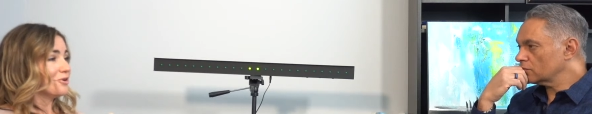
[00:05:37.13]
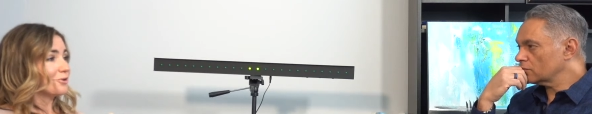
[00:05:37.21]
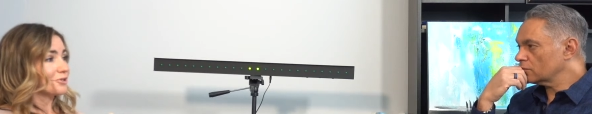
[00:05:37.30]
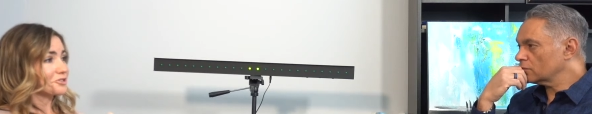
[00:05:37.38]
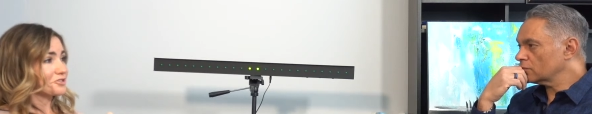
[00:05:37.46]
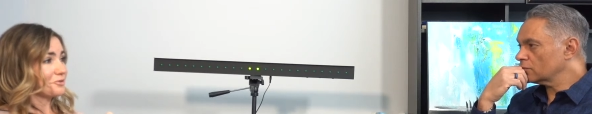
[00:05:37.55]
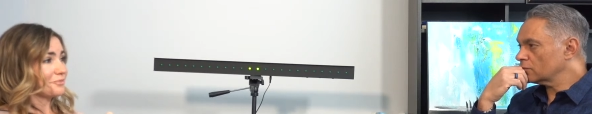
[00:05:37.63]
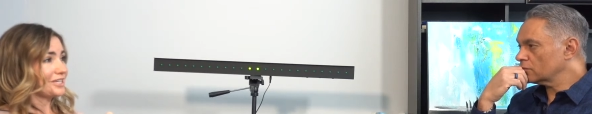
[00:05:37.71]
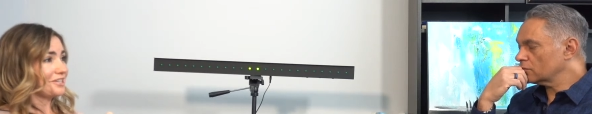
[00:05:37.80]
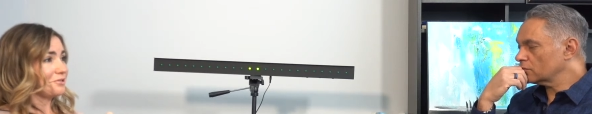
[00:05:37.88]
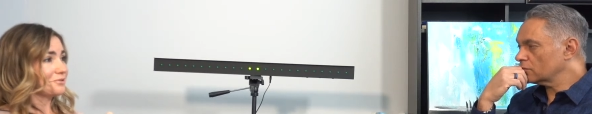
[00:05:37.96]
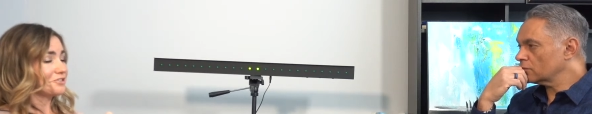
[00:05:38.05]
Speaker 1: Or
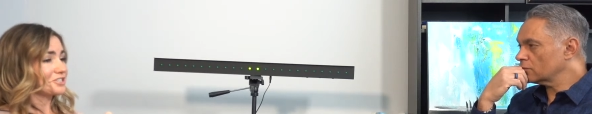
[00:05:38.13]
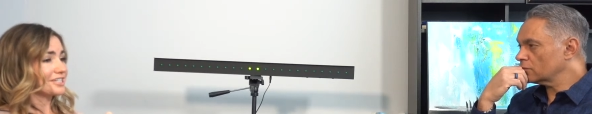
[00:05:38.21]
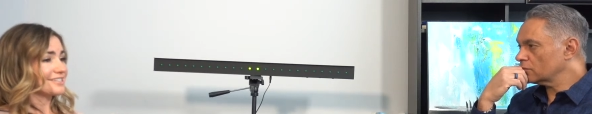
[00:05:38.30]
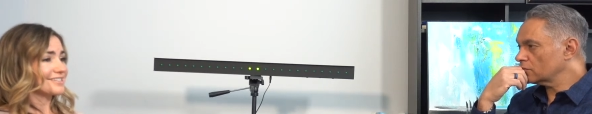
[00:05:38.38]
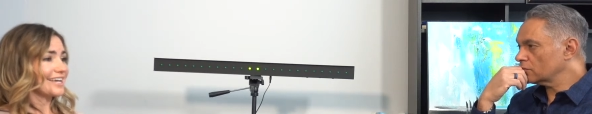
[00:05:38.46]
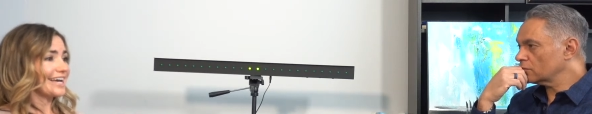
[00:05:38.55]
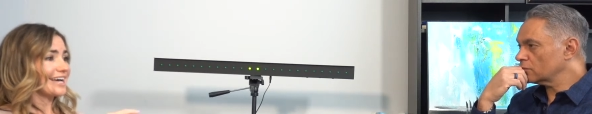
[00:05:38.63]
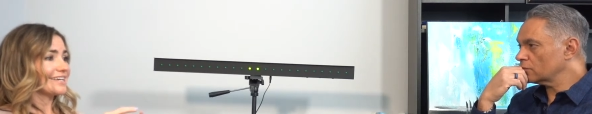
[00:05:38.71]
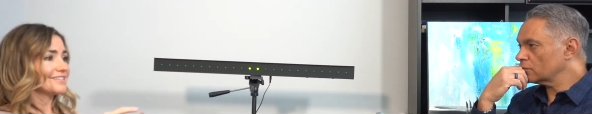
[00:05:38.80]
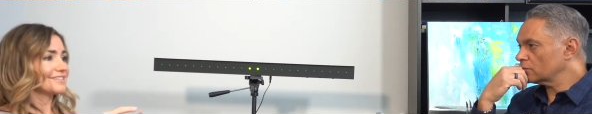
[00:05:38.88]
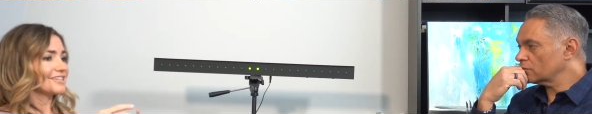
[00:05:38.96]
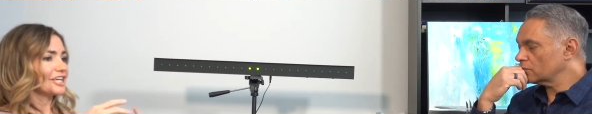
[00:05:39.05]
somebody who just
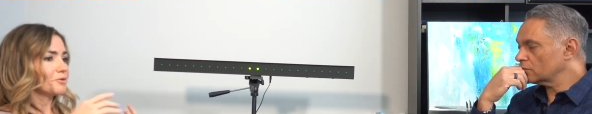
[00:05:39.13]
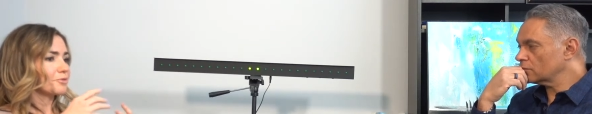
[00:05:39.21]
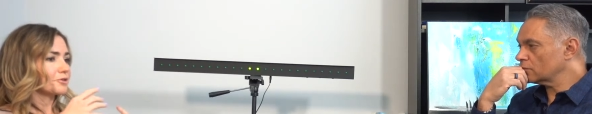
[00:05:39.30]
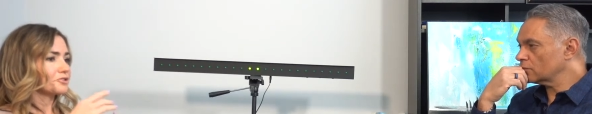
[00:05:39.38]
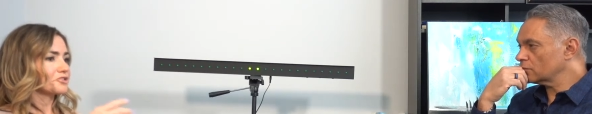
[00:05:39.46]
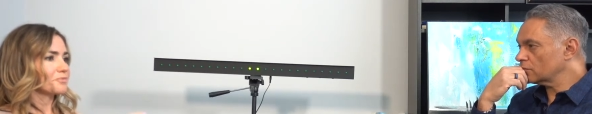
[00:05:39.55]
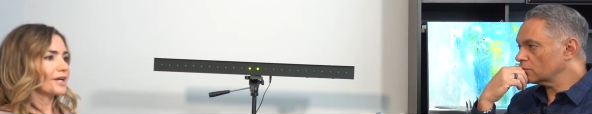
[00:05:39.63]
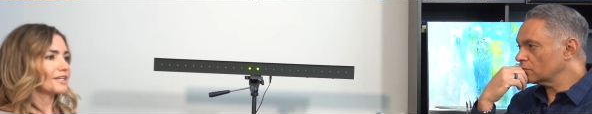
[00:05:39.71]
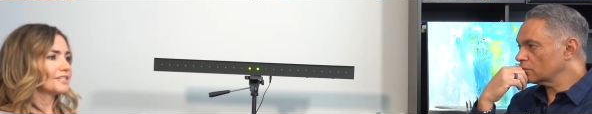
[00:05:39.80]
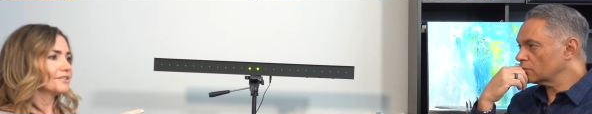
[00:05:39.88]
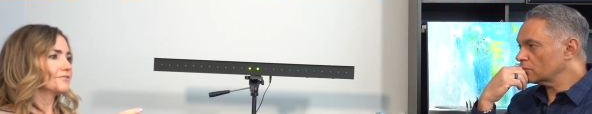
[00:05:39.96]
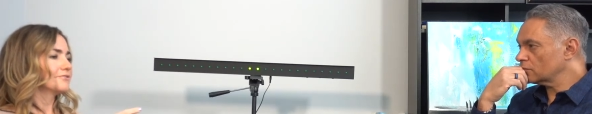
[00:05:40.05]
has a
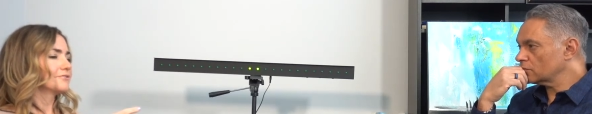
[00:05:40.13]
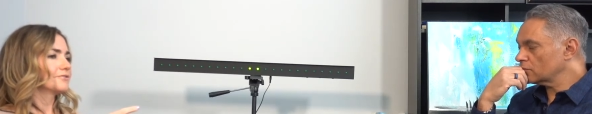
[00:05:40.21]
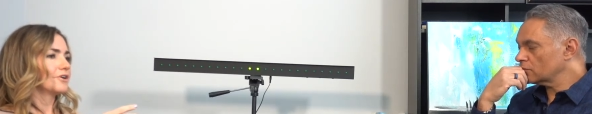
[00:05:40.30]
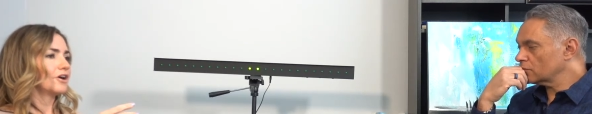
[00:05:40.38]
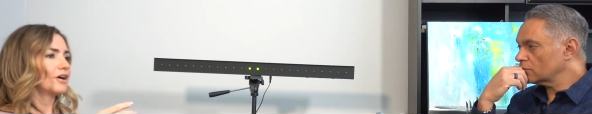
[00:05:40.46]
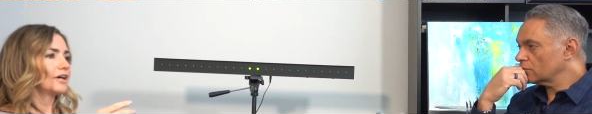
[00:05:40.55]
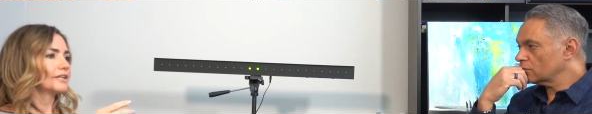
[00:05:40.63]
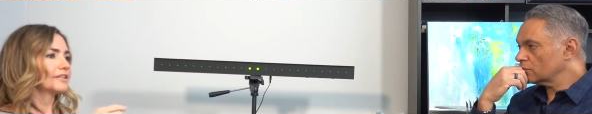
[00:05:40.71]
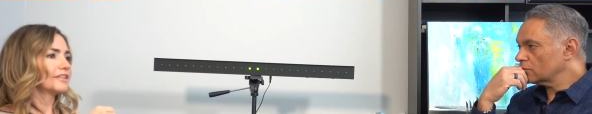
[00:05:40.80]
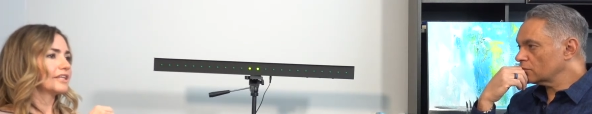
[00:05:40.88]
perspective on